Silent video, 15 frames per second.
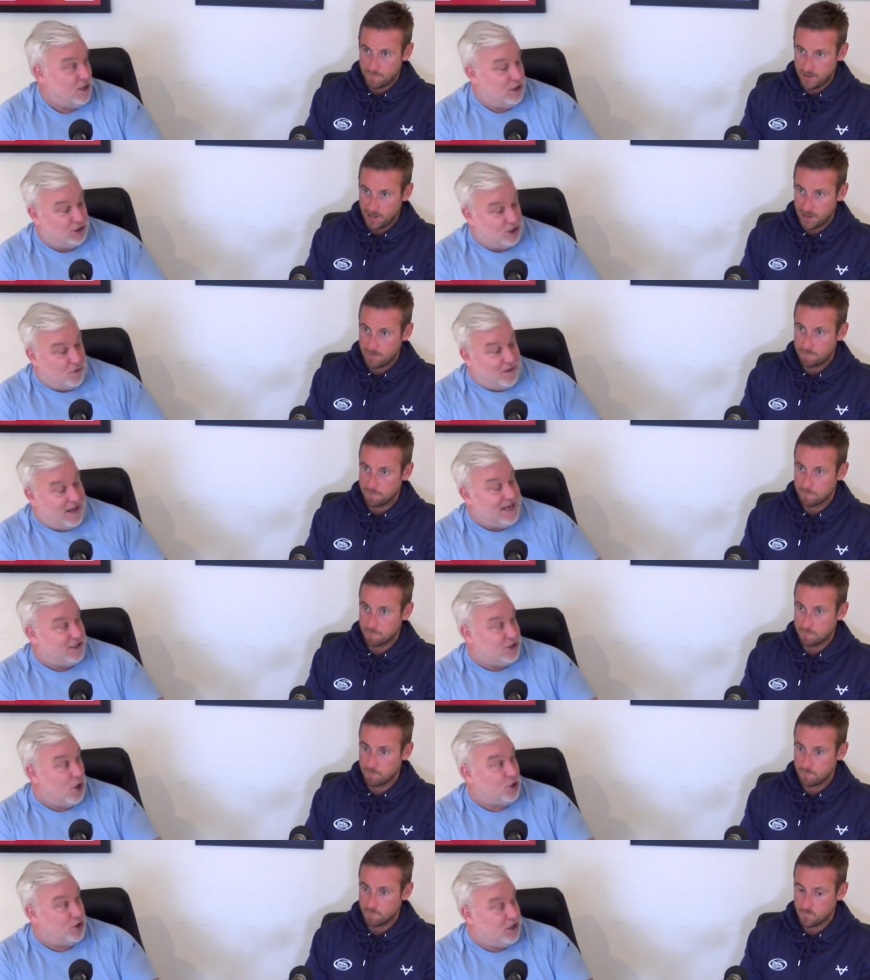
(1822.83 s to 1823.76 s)
Speaker 1: Yeah. So then
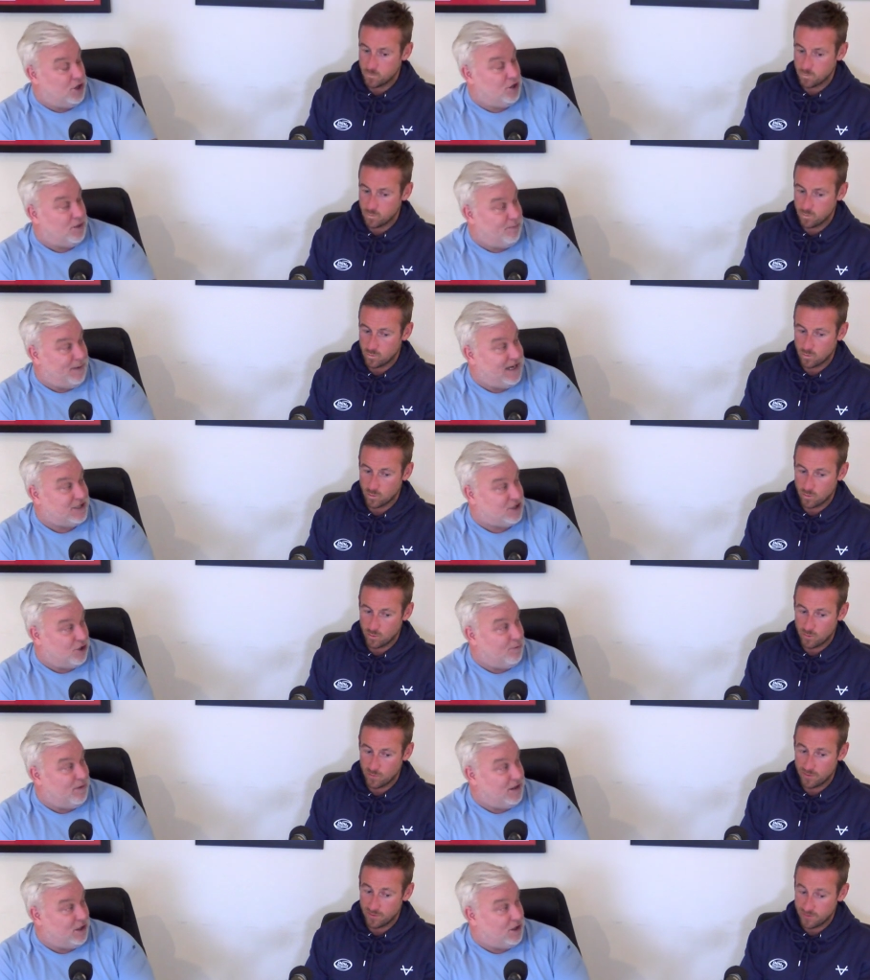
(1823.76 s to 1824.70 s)
he's gone to the other biggest
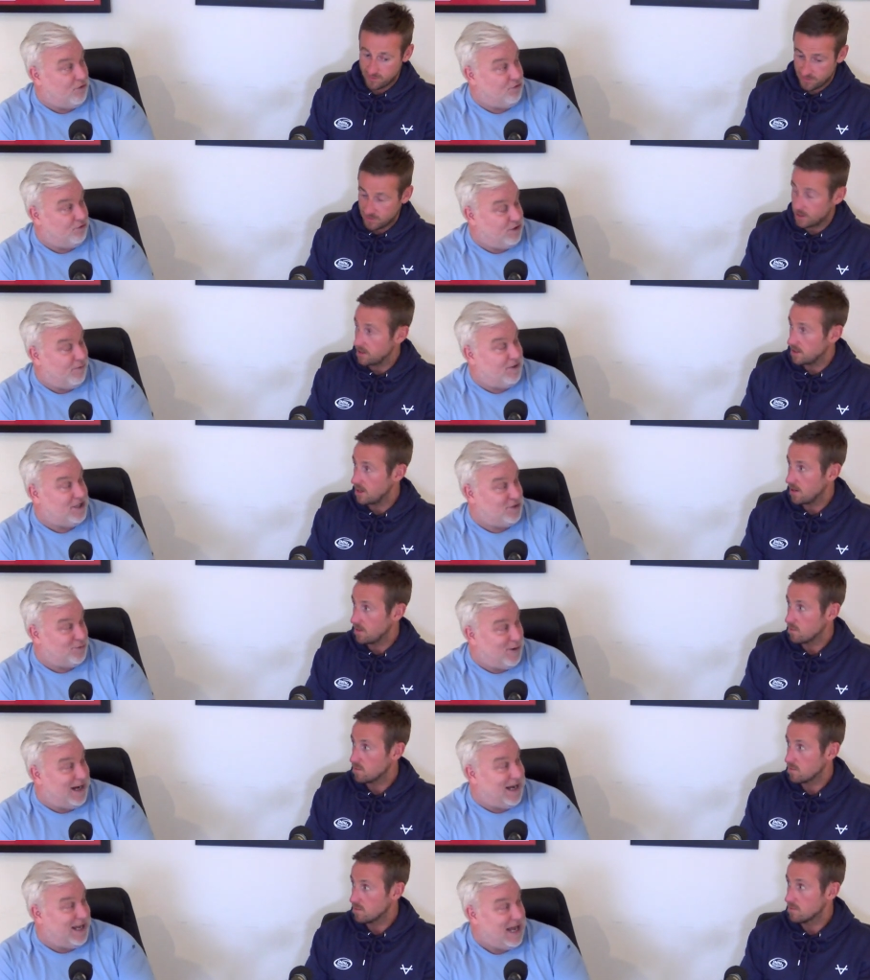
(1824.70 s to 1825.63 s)
club in the country, which yeah. is
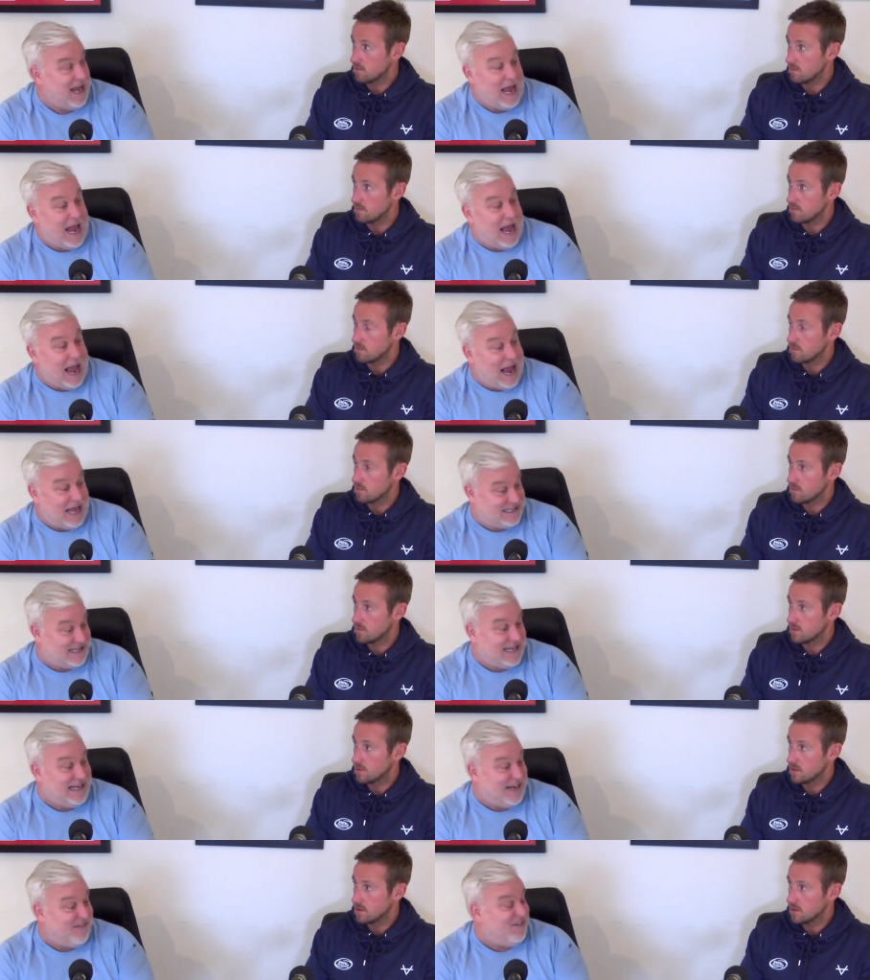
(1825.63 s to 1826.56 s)
Wigan. Mm. I
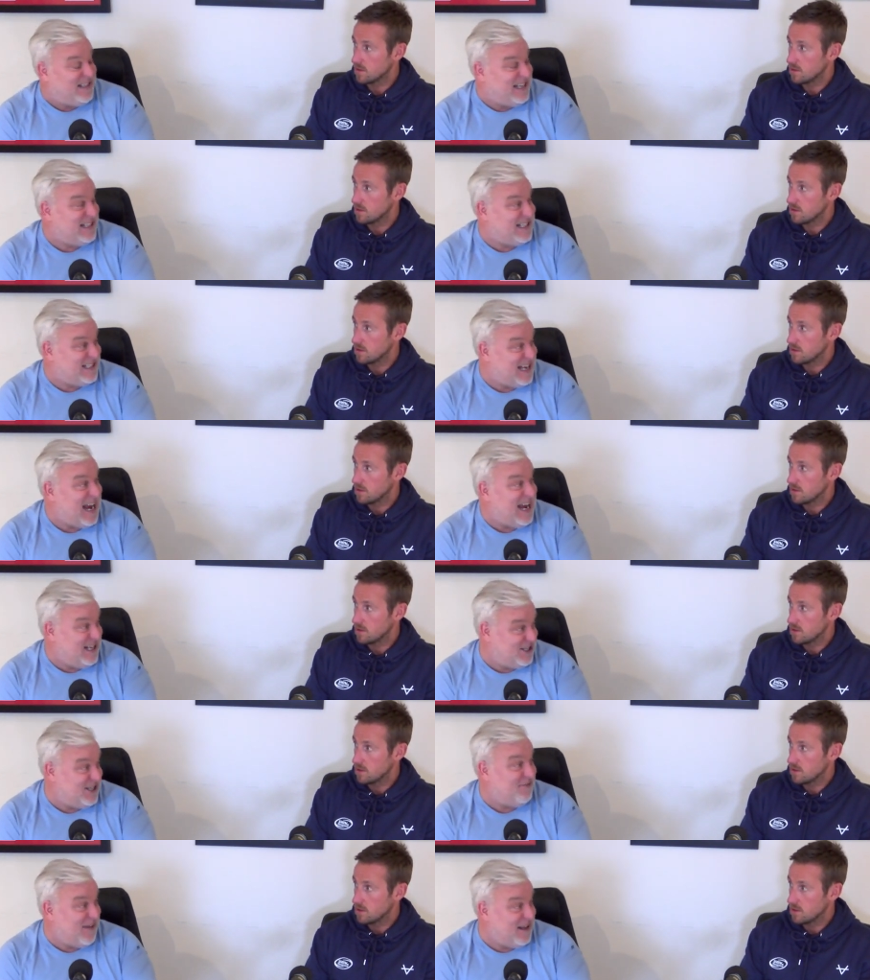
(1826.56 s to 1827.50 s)
think if you said to
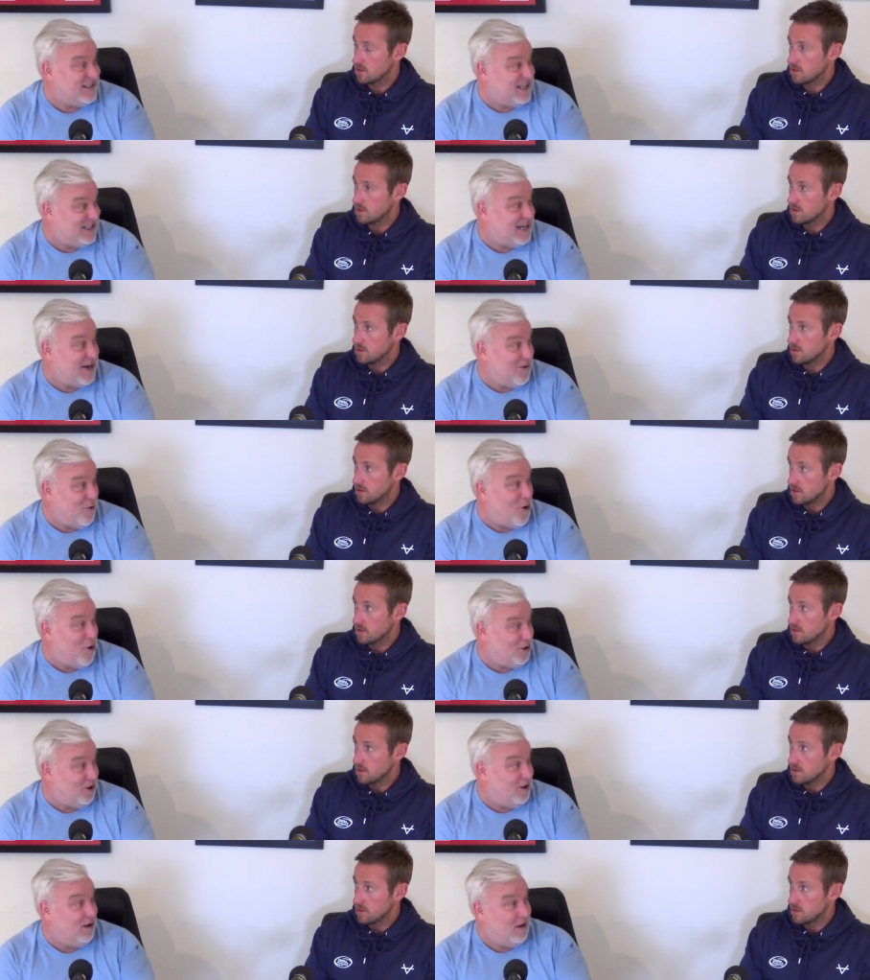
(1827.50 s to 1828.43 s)
Saints, do you fancy Jake
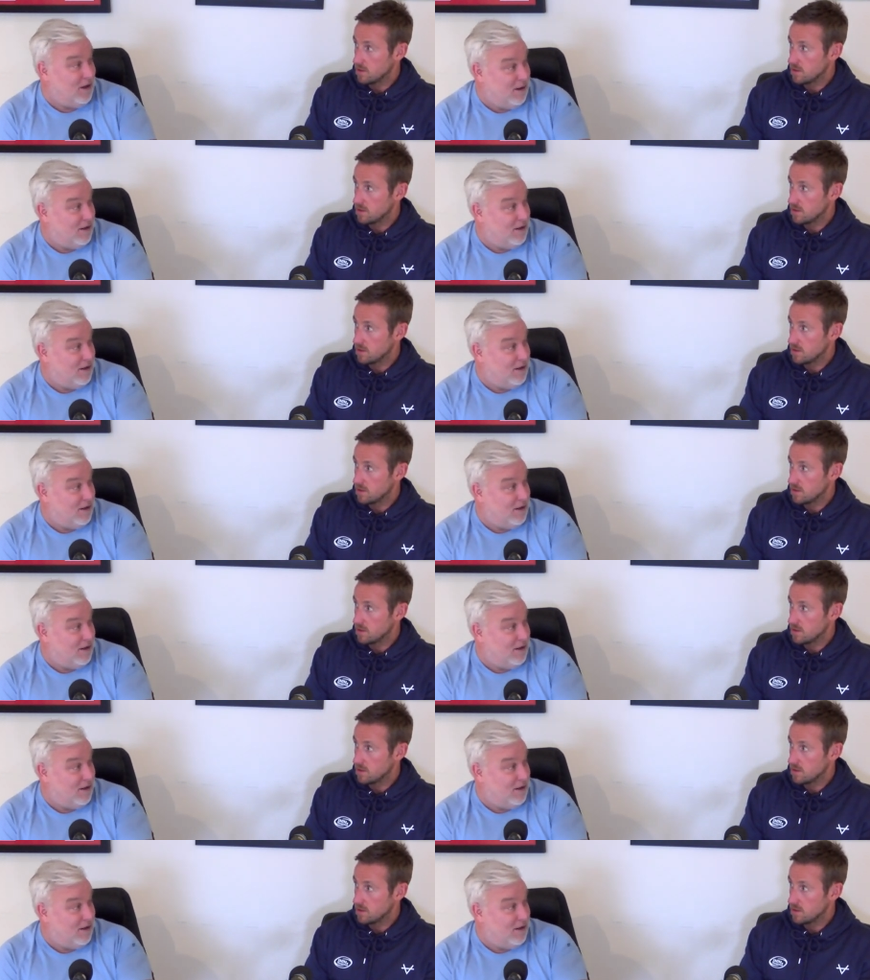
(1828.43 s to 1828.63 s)
Wardle?